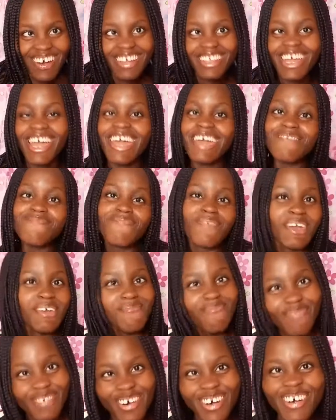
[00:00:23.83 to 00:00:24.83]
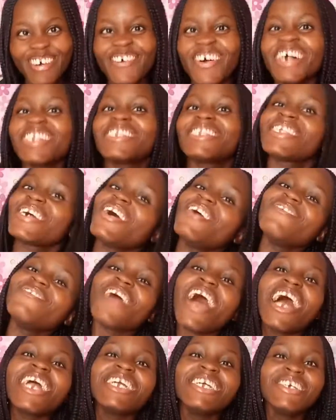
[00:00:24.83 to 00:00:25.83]
Hey people, what's up?
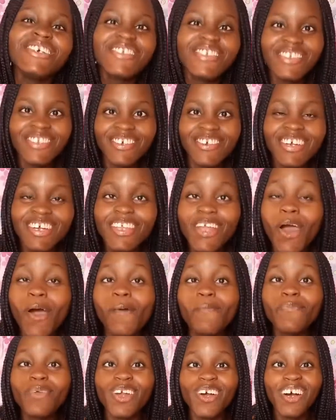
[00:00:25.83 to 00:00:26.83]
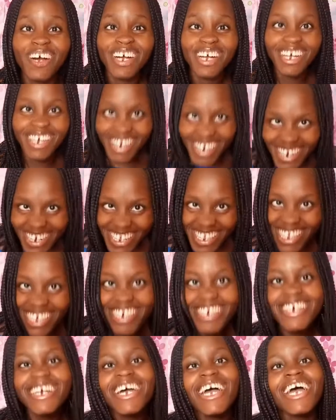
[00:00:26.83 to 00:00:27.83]
How are you doing? Hope you're good.
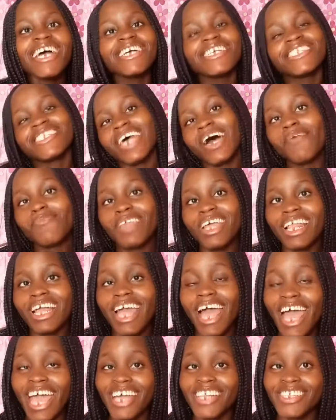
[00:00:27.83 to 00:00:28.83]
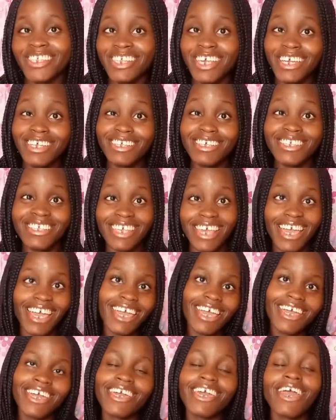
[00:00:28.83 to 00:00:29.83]
It's Hamdele Ayotunde Eunice,
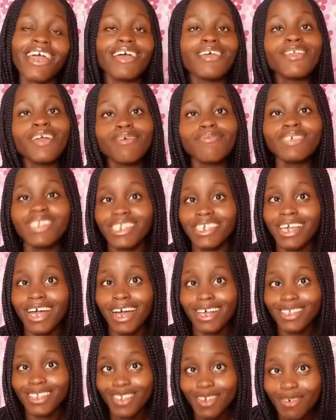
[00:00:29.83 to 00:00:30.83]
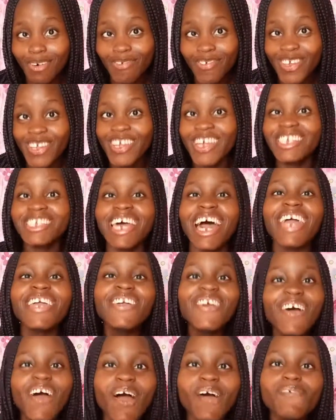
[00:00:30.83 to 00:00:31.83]
aka WT and some affiliates, and
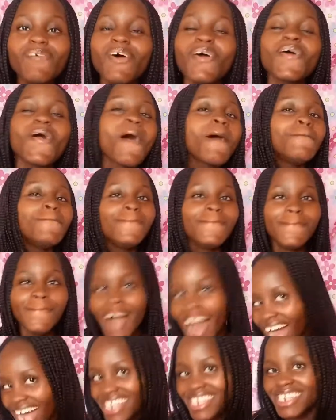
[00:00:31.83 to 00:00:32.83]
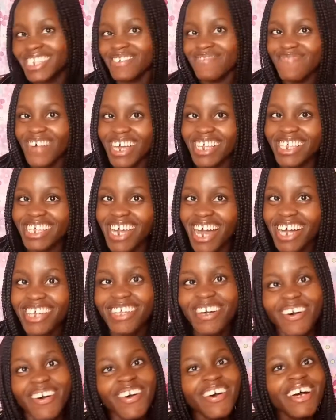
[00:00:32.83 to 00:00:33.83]
you are welcome back to my
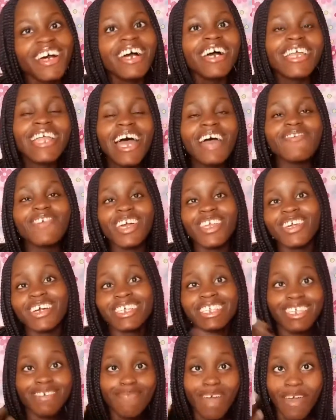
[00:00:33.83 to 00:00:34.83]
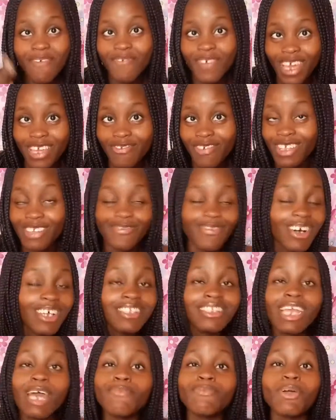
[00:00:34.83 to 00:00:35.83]
channel. Now if you're just seeing my face for the
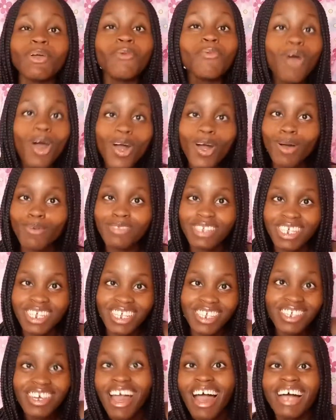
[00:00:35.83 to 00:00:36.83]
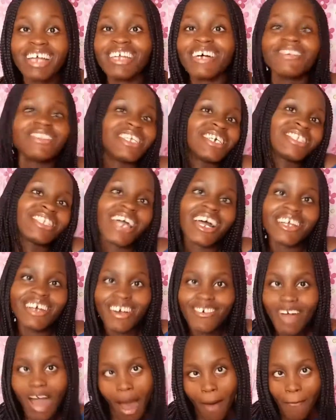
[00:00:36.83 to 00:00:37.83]
first time, you're welcome to the channel. It's a
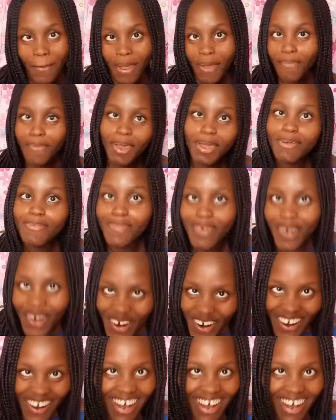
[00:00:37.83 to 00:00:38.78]
channel of happy people.